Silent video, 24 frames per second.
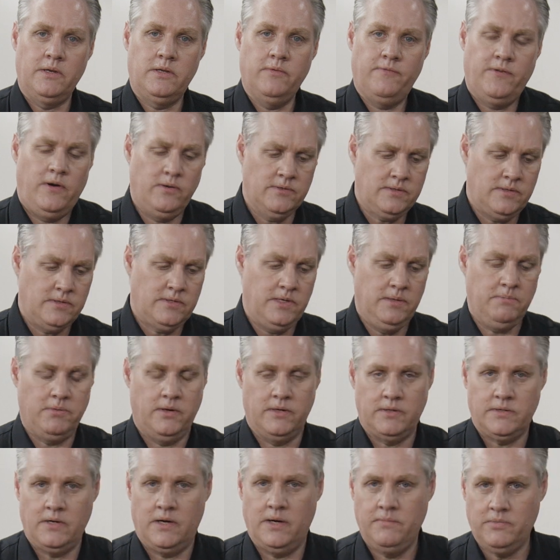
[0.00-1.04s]
defaults to sync by
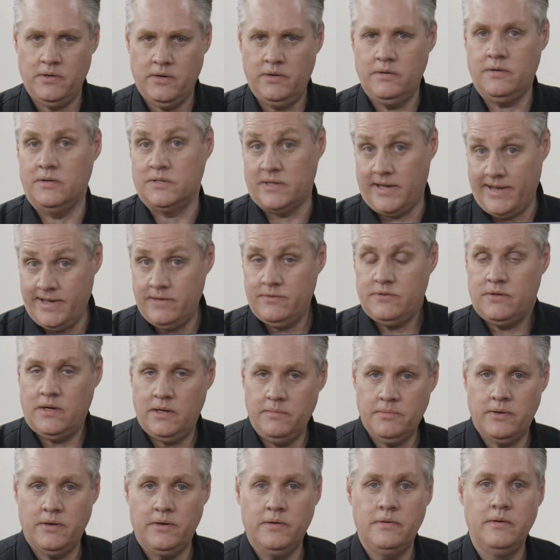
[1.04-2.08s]
timecode because I had
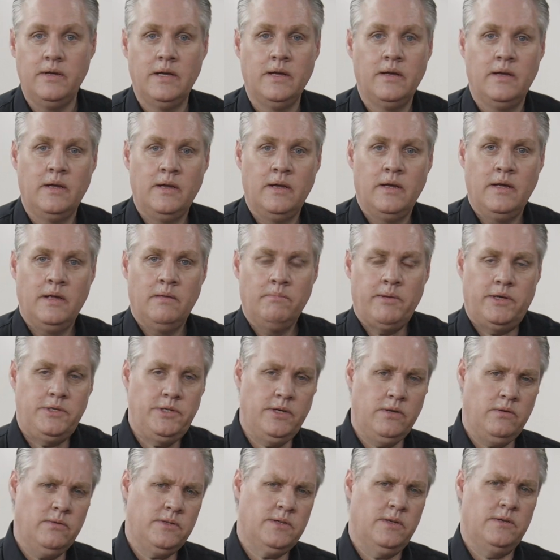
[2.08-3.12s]
timecode, but you
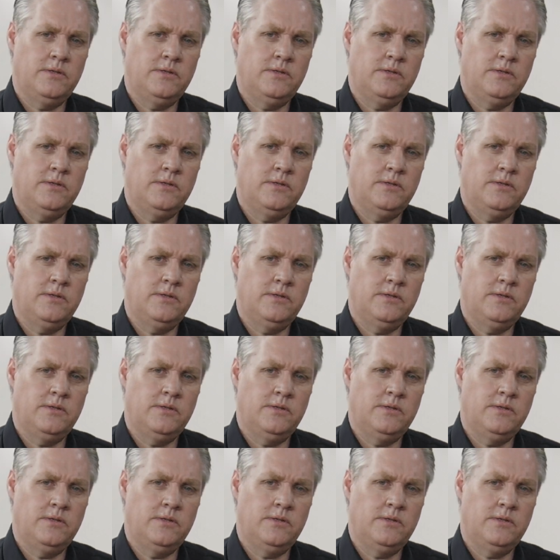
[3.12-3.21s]
can also